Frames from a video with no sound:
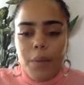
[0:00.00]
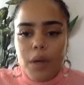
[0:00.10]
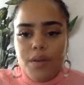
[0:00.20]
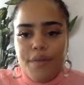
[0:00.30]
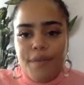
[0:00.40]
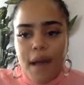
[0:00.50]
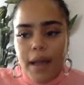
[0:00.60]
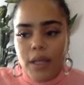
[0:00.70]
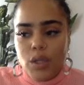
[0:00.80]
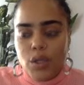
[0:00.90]
want to
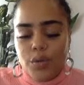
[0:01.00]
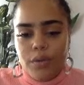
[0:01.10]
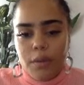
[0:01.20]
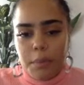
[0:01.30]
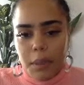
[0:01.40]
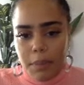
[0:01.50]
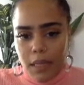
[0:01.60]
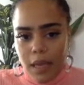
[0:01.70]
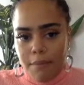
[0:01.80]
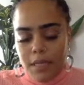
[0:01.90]
fine tune the
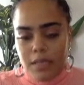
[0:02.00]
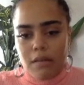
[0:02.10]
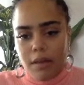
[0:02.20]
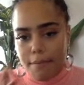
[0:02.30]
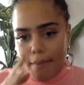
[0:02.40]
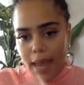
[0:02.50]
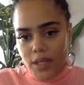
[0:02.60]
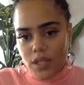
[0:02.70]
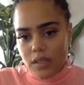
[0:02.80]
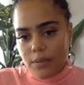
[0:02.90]
BPM until it
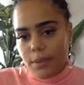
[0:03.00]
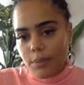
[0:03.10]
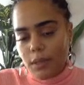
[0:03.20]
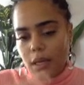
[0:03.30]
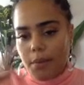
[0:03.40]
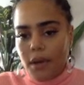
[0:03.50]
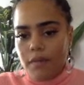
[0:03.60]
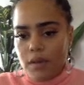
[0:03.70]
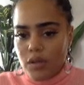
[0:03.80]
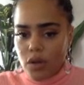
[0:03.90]
matches the BPM of
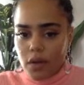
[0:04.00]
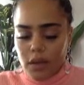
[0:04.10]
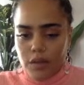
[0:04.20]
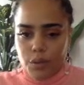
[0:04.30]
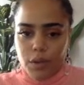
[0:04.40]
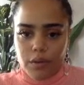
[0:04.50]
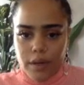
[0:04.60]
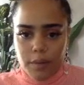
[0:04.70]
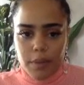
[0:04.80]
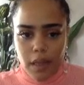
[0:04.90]
the song that's
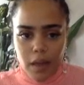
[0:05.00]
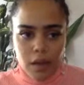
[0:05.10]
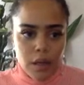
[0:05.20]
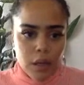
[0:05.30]
already playing.